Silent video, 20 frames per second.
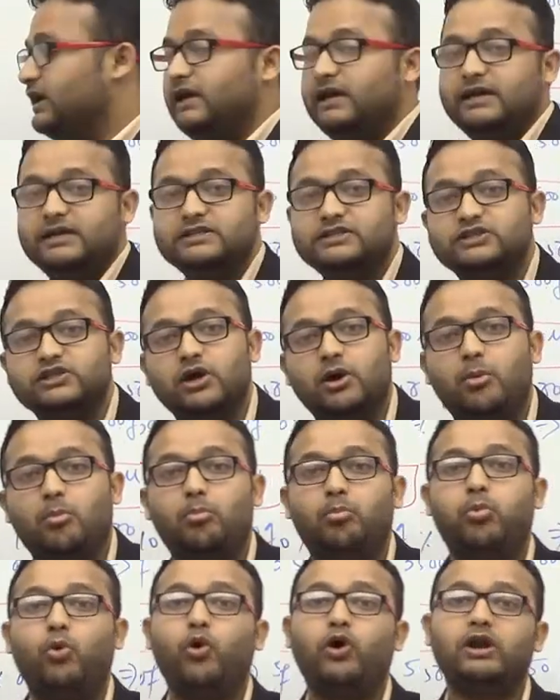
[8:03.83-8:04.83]
is
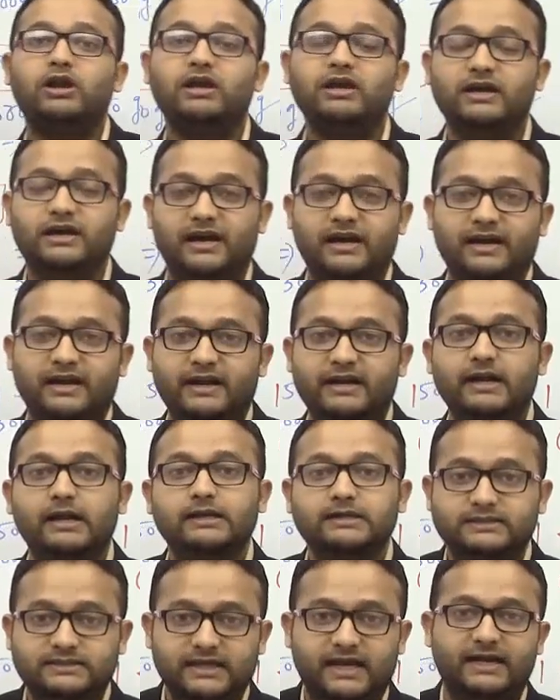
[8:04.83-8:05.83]
poorly graded
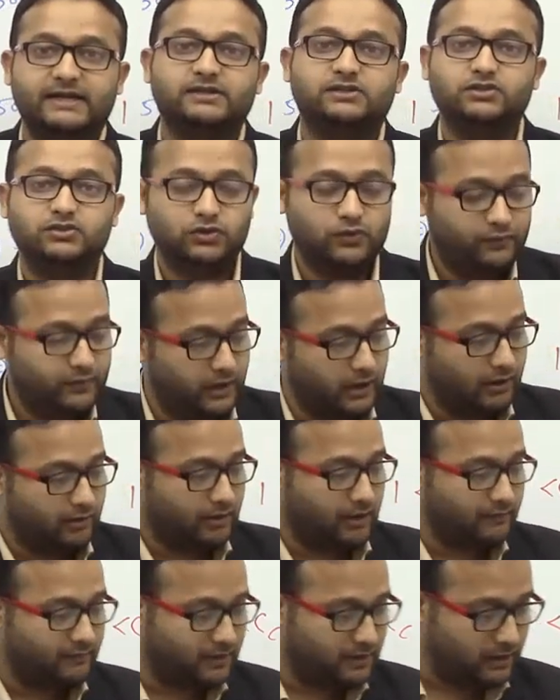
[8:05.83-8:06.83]
sand. So we have
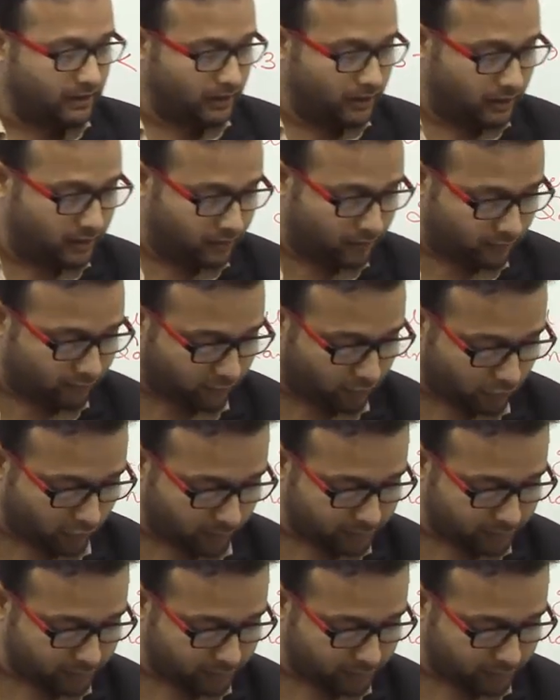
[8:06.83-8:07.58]
given four